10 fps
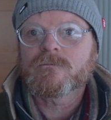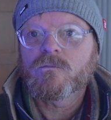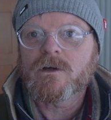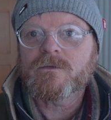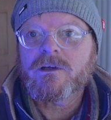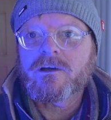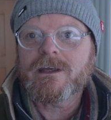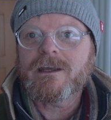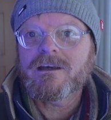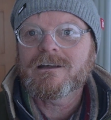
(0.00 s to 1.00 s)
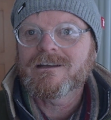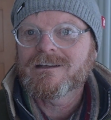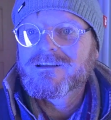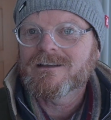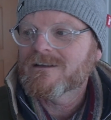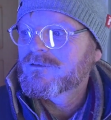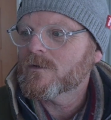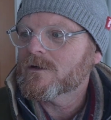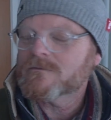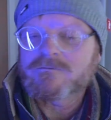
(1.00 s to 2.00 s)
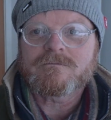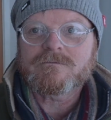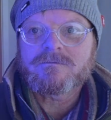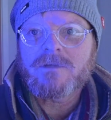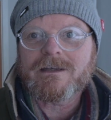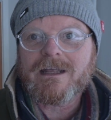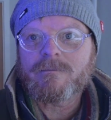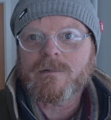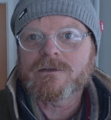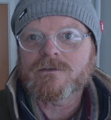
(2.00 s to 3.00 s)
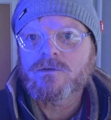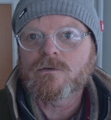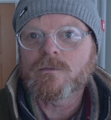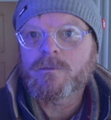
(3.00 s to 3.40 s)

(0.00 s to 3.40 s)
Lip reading: what have I got here? Well, an ambulance or